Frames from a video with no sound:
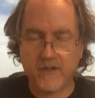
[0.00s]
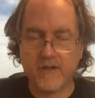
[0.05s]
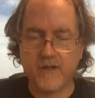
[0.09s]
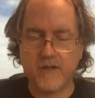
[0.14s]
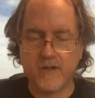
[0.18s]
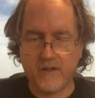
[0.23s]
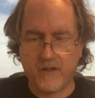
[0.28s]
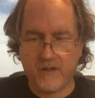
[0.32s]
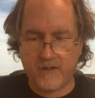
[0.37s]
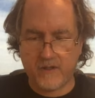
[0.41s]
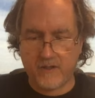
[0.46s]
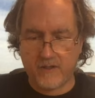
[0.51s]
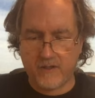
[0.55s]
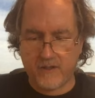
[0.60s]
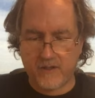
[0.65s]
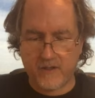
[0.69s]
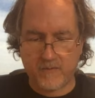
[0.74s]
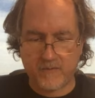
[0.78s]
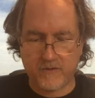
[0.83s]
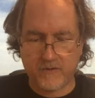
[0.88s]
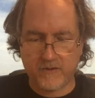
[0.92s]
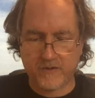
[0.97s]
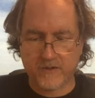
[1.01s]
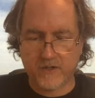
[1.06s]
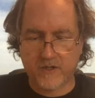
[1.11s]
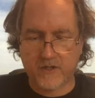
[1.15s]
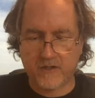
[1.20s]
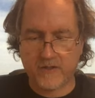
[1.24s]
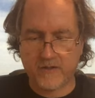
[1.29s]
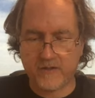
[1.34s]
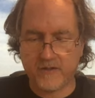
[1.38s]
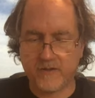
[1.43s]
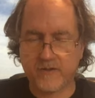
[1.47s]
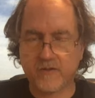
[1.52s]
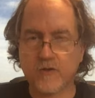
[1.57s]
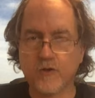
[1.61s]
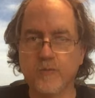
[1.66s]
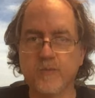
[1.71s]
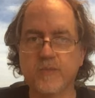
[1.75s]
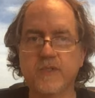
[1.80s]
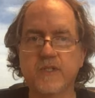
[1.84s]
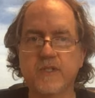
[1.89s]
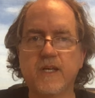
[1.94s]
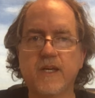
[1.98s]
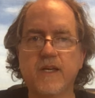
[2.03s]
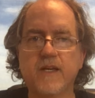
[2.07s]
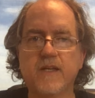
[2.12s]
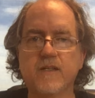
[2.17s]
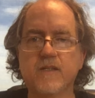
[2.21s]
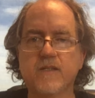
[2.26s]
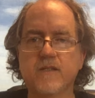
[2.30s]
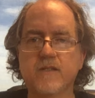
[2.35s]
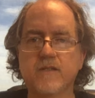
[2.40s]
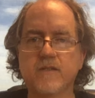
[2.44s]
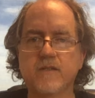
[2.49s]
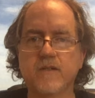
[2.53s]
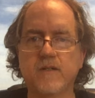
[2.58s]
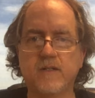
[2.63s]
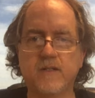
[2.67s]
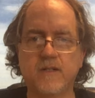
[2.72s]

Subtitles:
and we're just calling this scope test,